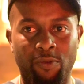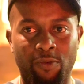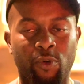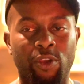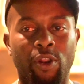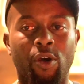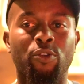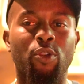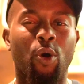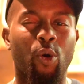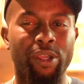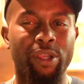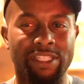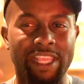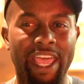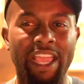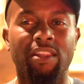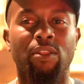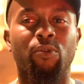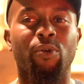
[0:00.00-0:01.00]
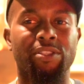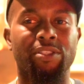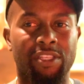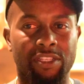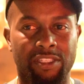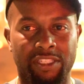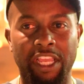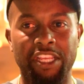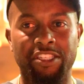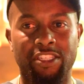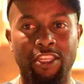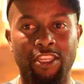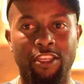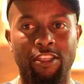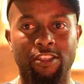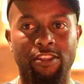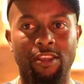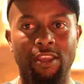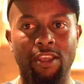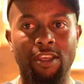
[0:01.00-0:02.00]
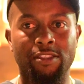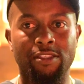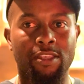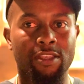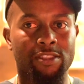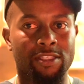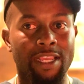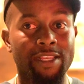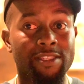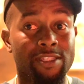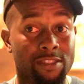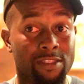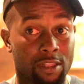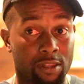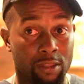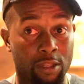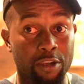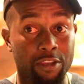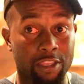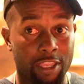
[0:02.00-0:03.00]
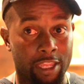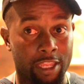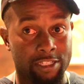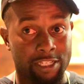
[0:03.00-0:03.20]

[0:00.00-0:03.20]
we don't know exactly what success is. Success is a look in